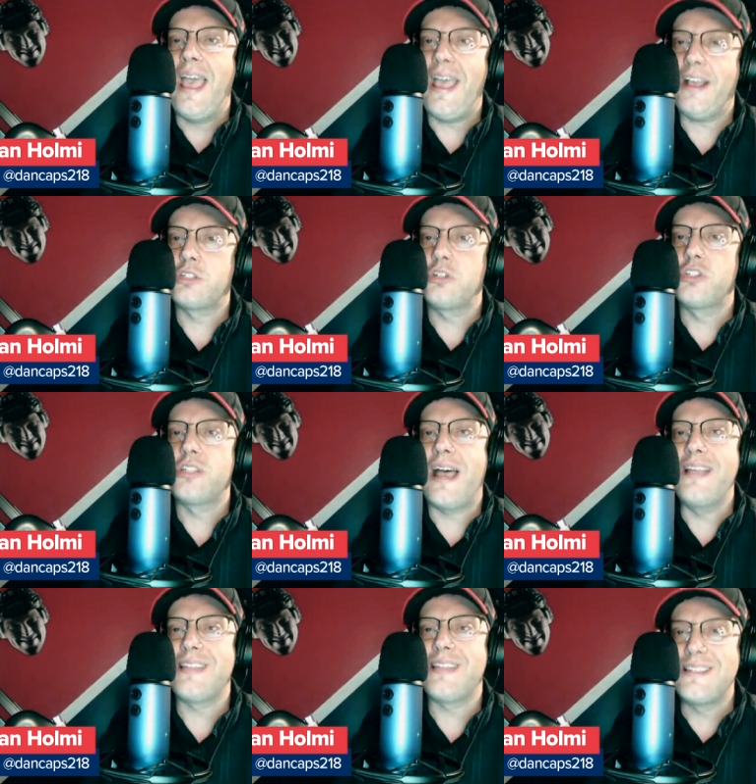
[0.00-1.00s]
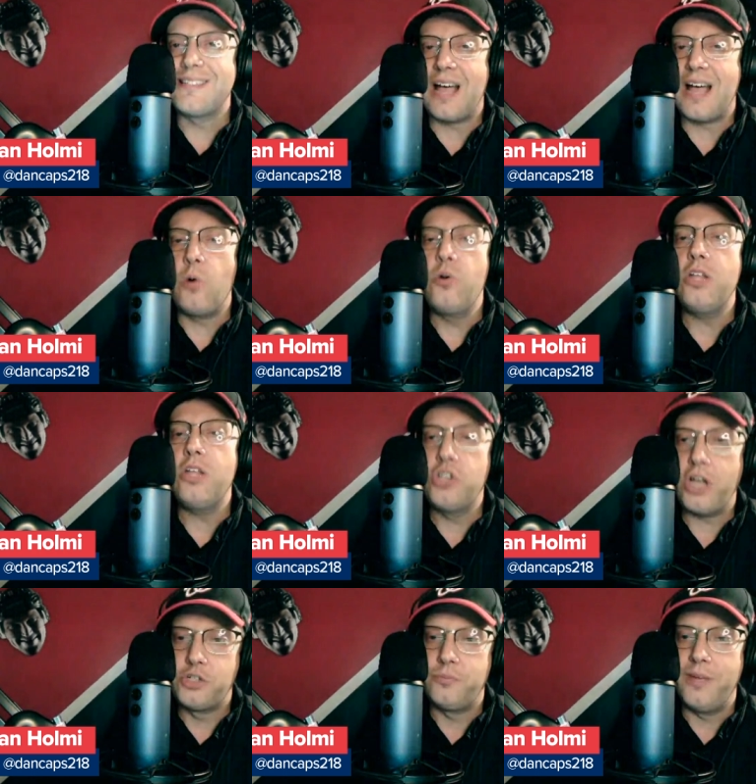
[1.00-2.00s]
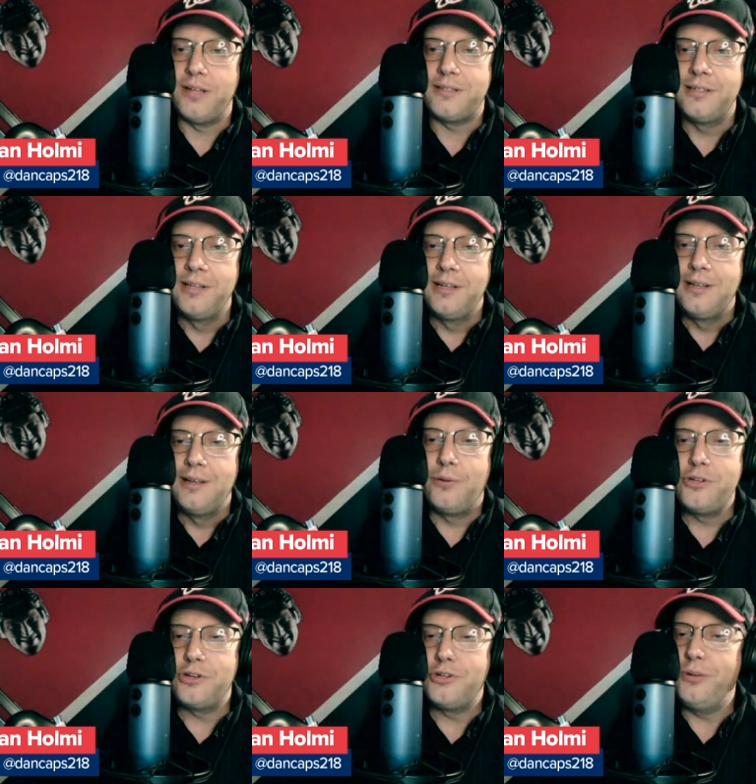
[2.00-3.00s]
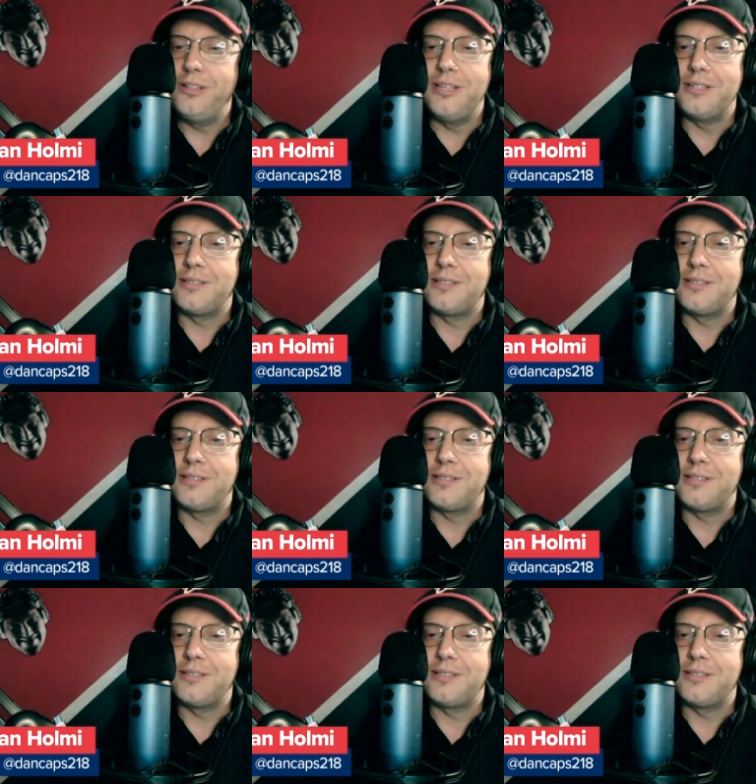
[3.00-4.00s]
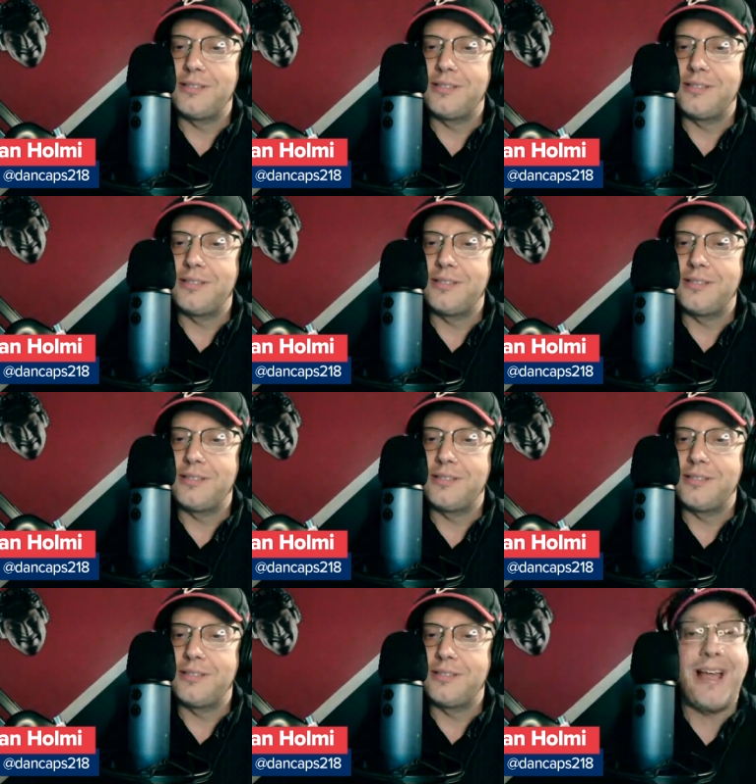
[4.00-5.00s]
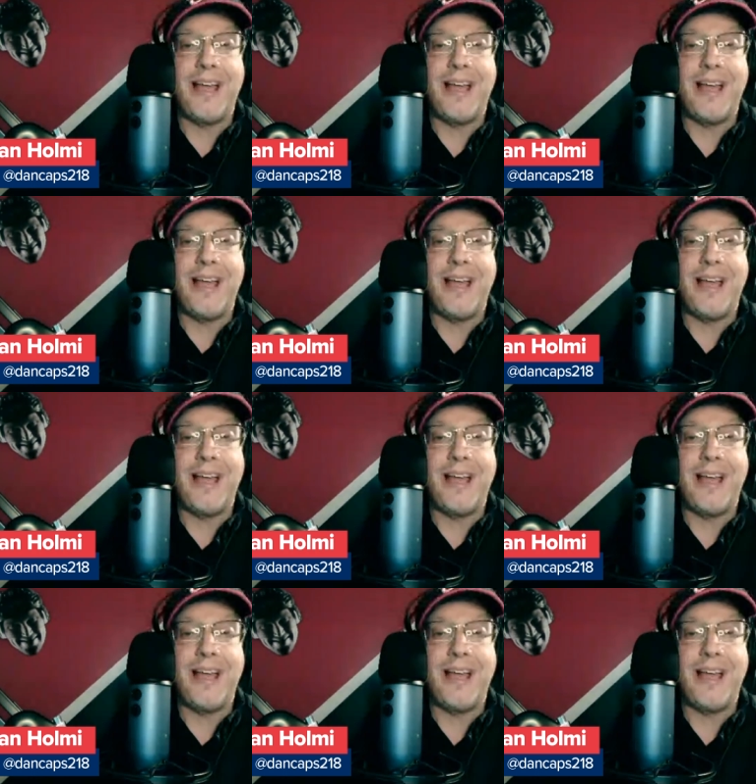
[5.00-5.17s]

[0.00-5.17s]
Exercise sound judgment when you're doing these things. You take a look at the Islanders. I